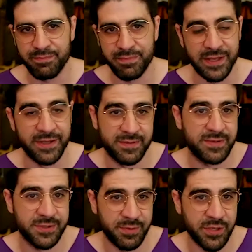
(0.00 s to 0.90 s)
been
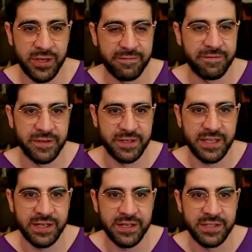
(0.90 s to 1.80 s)
spewing for
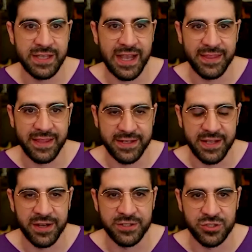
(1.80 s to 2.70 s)
years and that
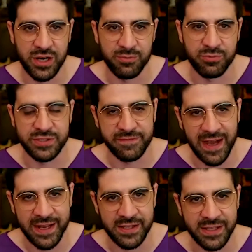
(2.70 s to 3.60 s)
Donald Trump was
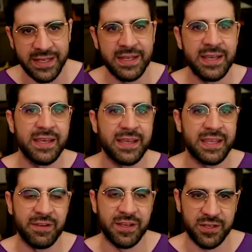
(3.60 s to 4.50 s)
finally
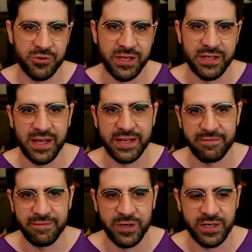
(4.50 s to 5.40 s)
giving the green light
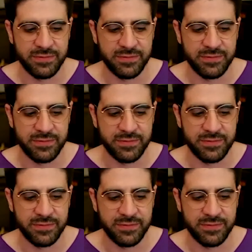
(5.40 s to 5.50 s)
for.